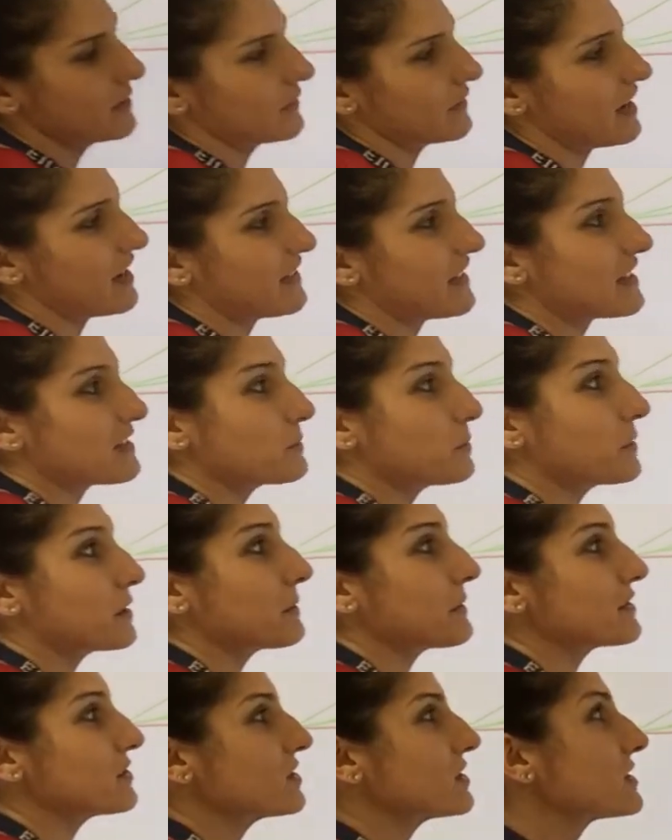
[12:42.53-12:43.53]
Okay, that's
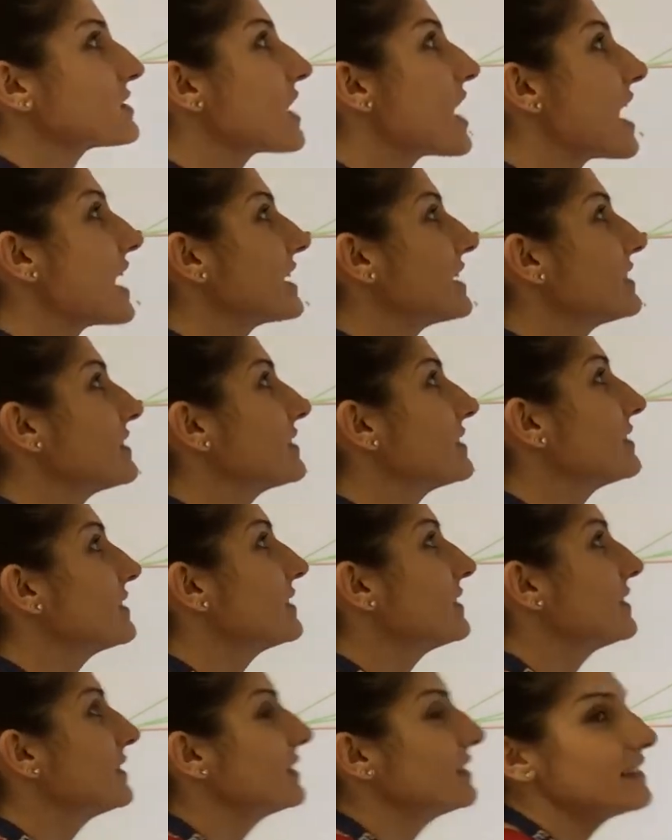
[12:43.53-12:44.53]
pretty much a slide.
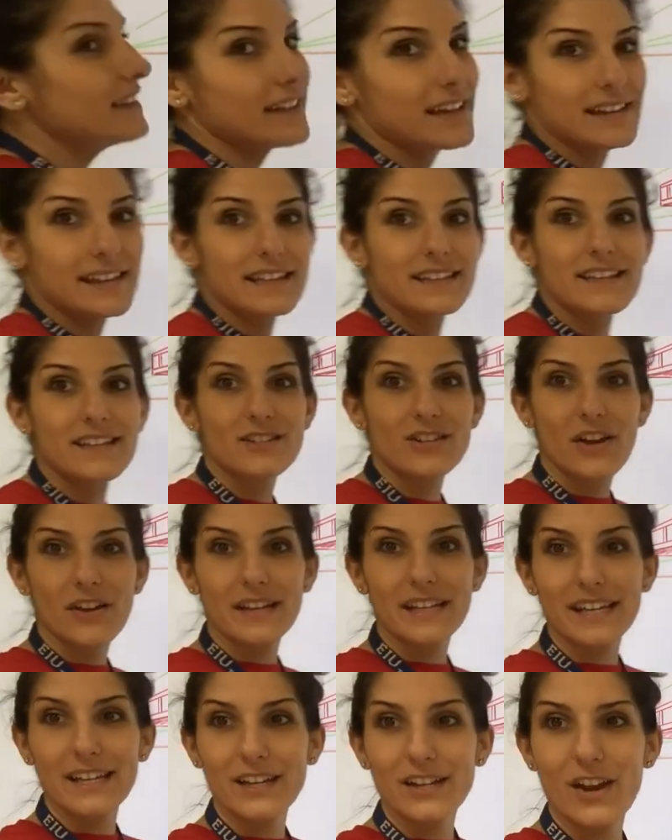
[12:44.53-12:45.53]
I think that's all
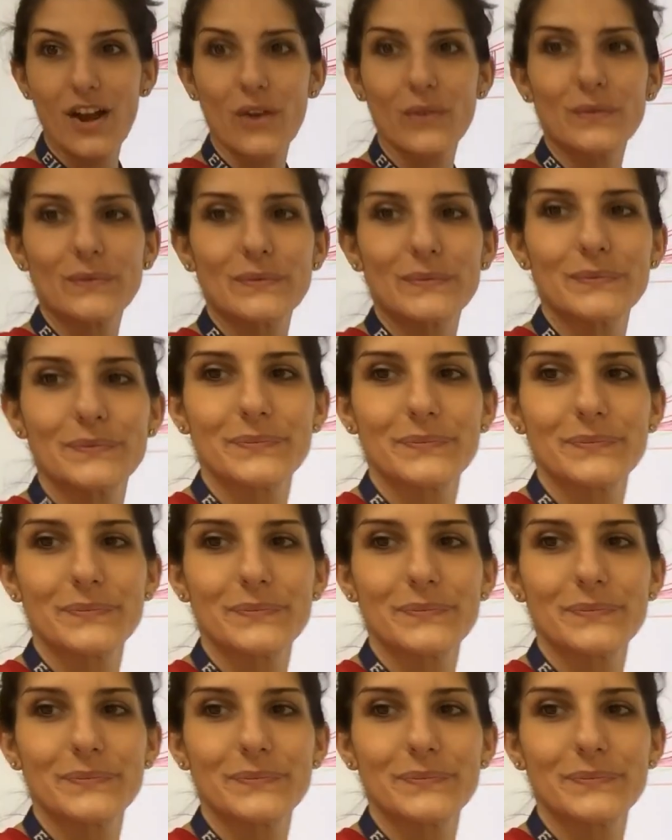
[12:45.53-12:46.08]
you need to know.